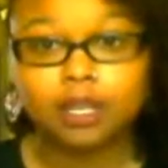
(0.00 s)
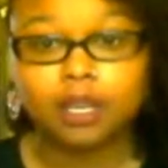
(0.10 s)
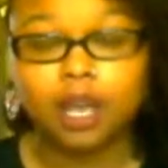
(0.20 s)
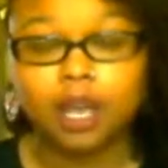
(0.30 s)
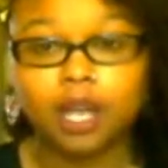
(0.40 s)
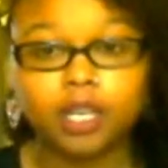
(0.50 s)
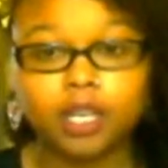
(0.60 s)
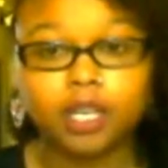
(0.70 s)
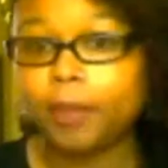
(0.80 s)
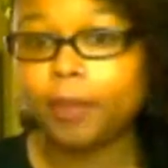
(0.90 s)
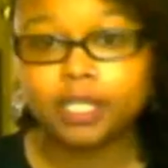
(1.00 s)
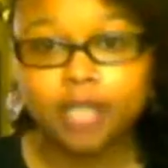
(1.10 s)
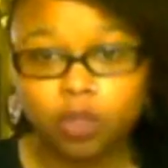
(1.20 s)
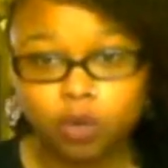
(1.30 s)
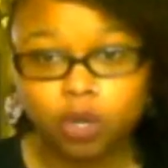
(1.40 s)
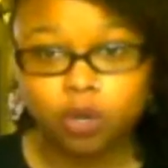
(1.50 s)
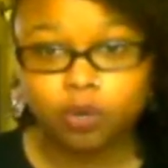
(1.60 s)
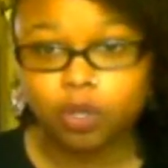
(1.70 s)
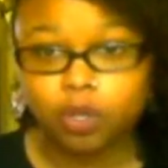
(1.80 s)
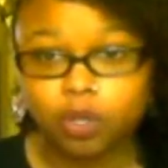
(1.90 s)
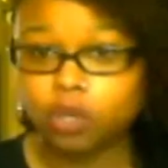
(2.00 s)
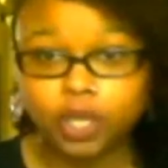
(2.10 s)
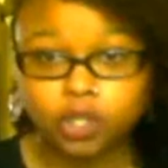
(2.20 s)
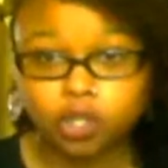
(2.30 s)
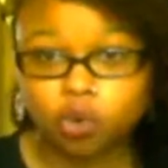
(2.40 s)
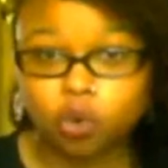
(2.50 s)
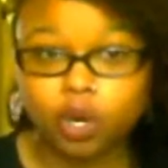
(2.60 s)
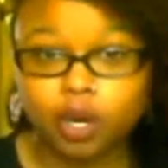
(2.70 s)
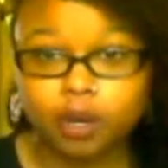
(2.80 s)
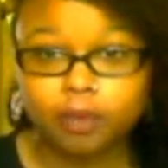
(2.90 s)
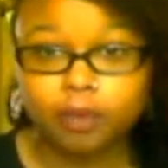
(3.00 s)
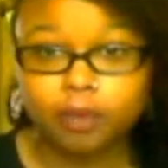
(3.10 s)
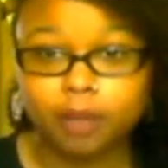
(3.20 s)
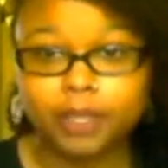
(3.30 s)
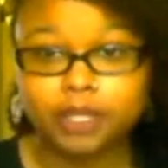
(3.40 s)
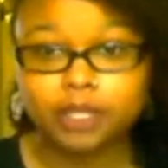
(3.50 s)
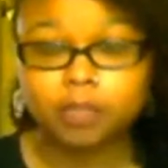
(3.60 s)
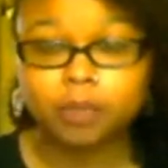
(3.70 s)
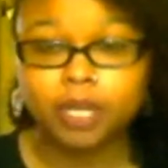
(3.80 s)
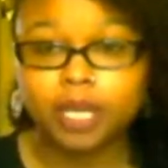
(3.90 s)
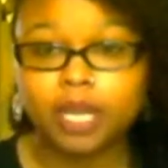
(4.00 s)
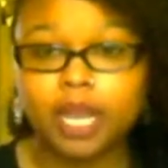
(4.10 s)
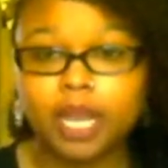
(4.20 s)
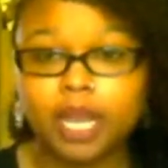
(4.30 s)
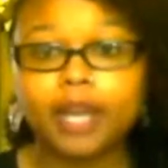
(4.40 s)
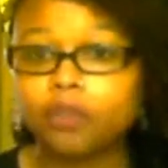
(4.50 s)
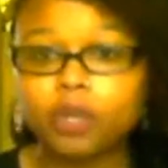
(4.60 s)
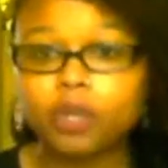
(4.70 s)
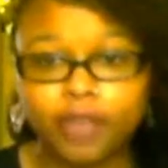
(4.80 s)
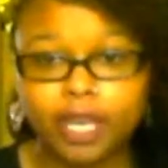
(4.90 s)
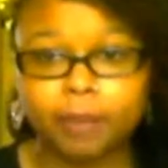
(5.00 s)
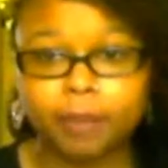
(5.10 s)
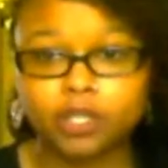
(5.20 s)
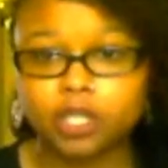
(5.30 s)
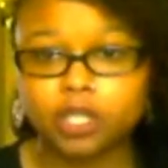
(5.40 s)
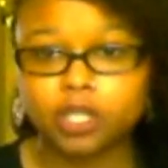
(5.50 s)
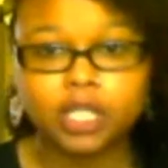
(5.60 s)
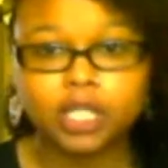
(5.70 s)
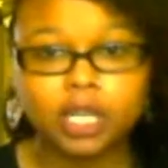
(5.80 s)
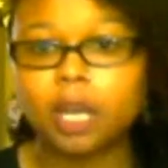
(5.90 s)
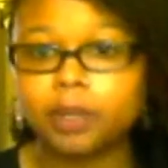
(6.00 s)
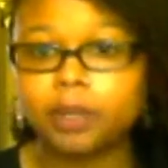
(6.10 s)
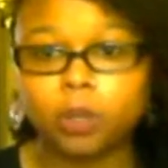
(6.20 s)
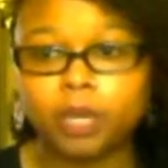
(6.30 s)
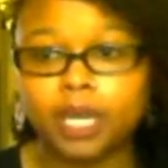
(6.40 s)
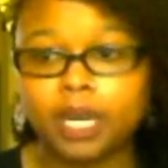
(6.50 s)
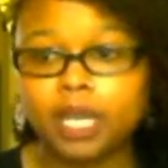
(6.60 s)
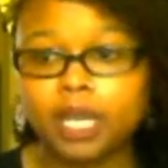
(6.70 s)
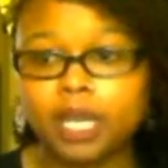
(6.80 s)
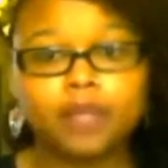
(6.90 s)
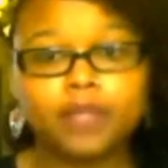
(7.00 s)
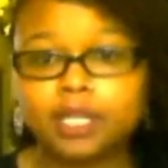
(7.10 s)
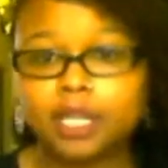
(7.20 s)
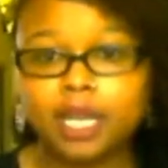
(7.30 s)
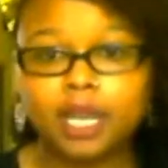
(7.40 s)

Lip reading: a couple months down the road, look at your business plan and kind of revamp it, just freshen it up a little bit. In this day and